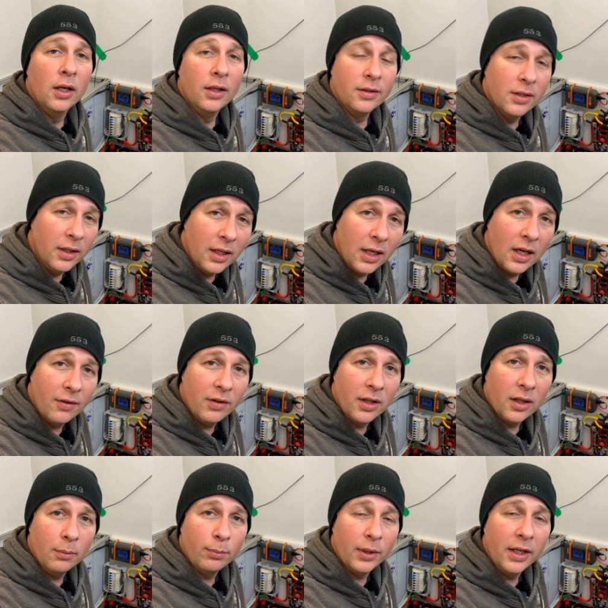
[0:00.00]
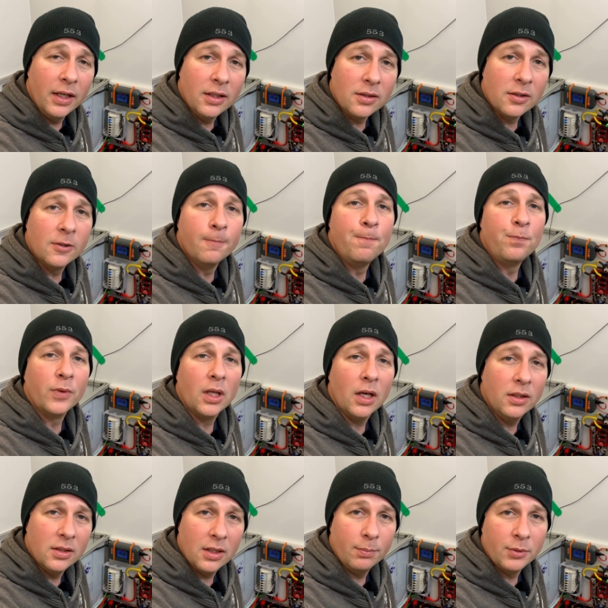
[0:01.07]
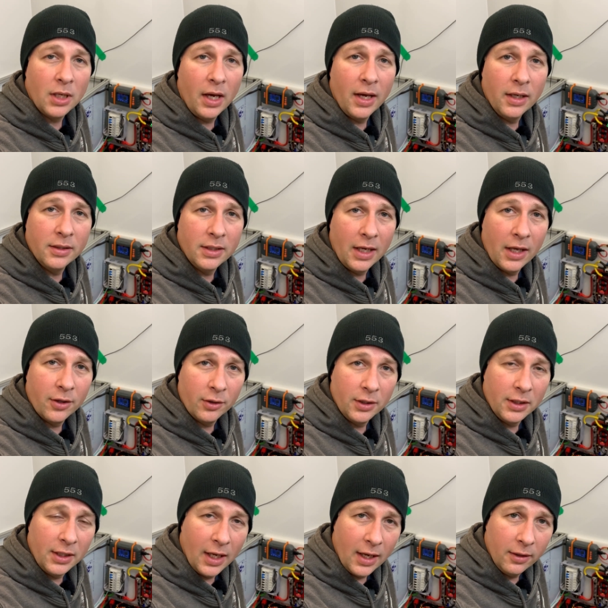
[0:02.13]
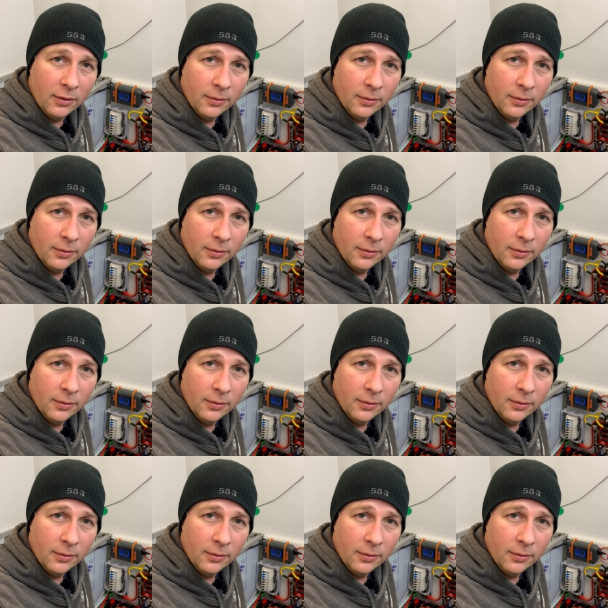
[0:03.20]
until you get everything in place and zip tie it together at the end.